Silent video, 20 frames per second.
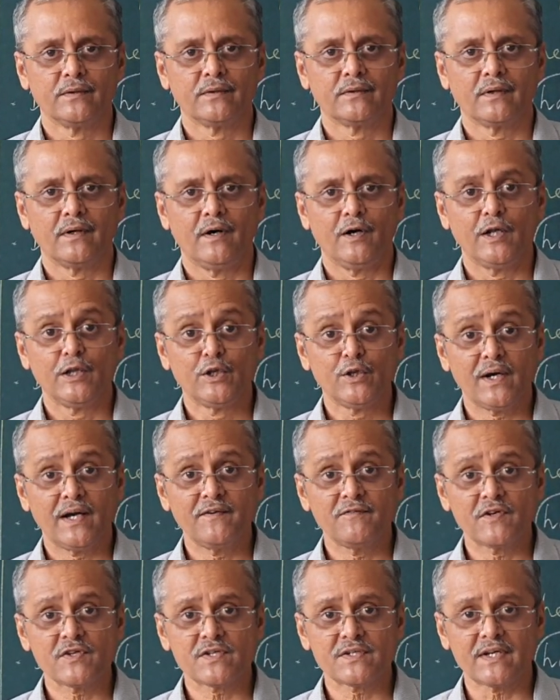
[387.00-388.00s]
Although I
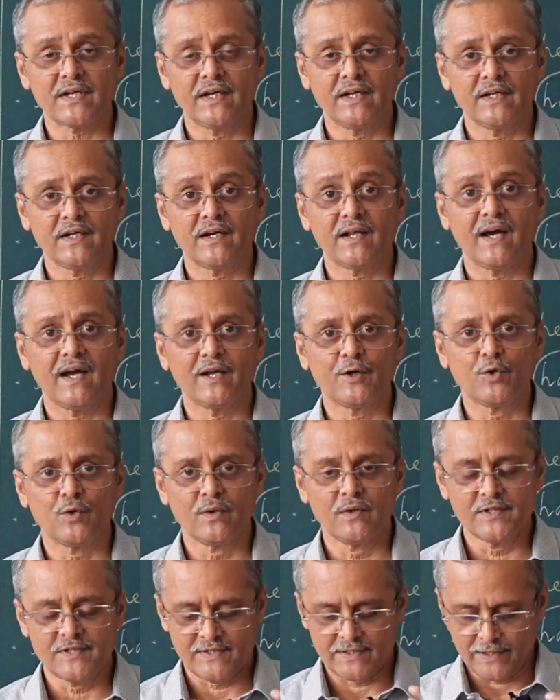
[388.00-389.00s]
was tired, I
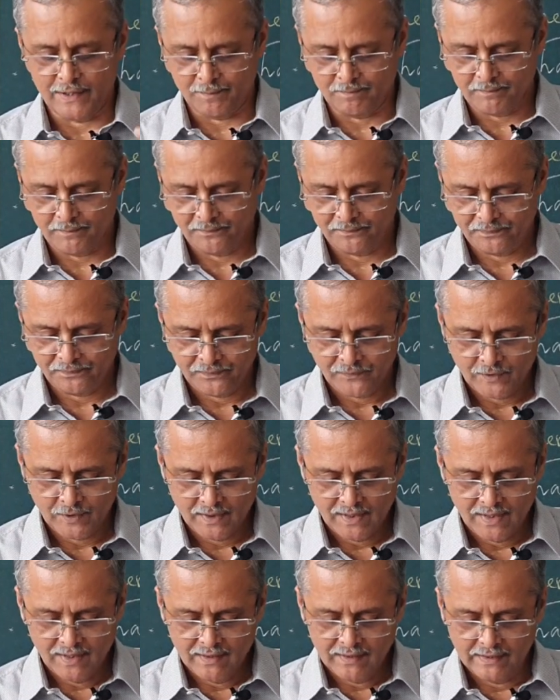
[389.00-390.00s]
couldn't sleep.
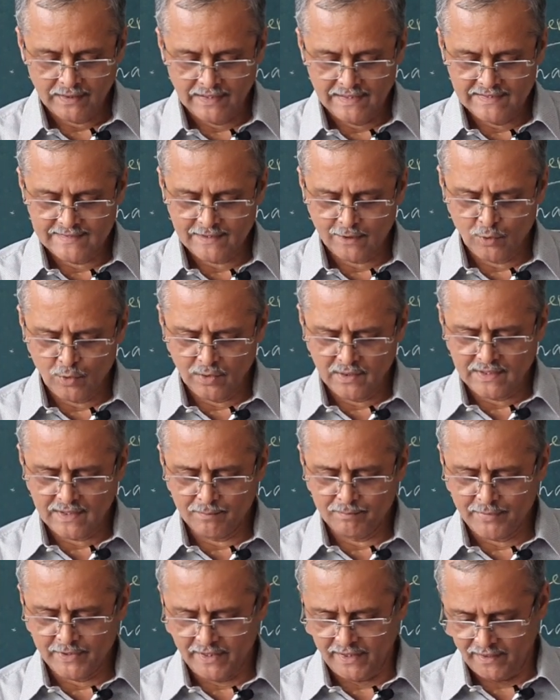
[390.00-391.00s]
He is a good
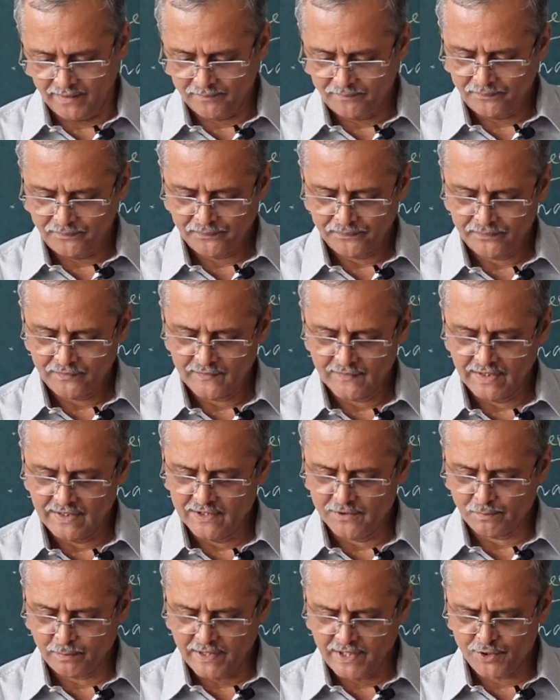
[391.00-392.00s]
company in
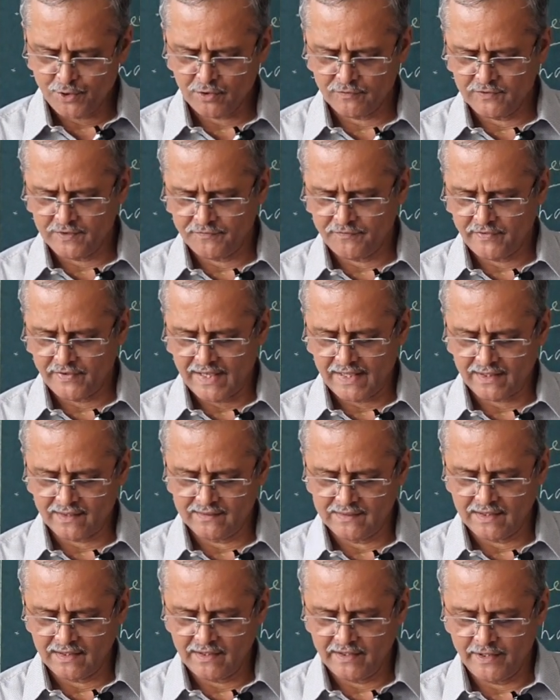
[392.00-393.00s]
spite of the fact
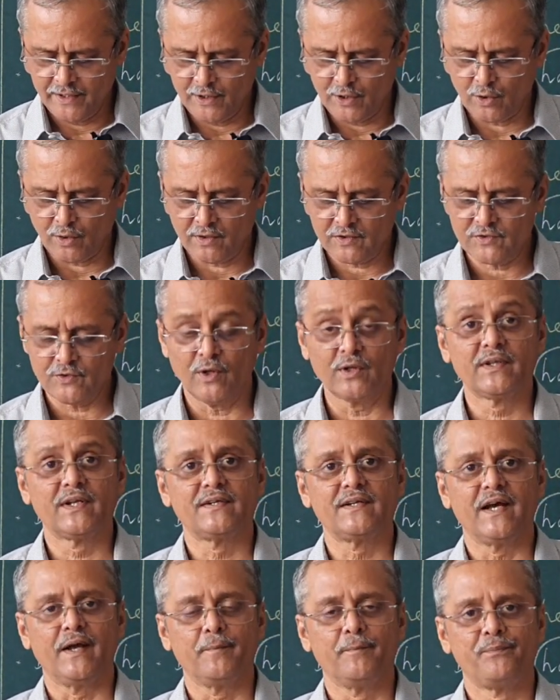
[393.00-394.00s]
that he talks all the
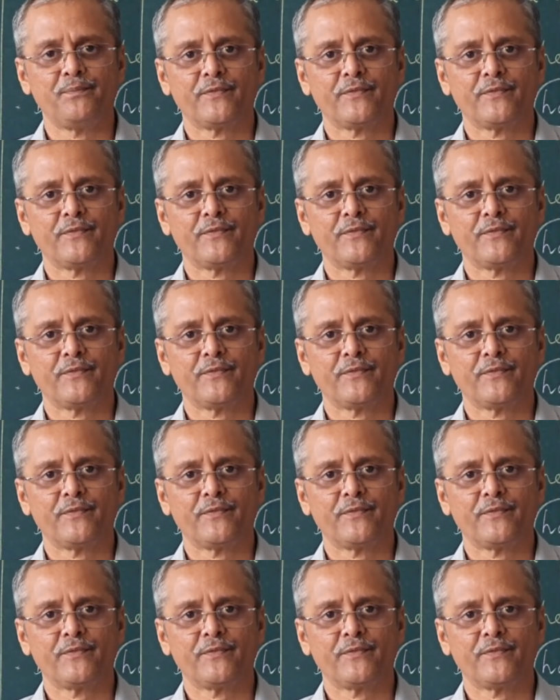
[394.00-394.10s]
time.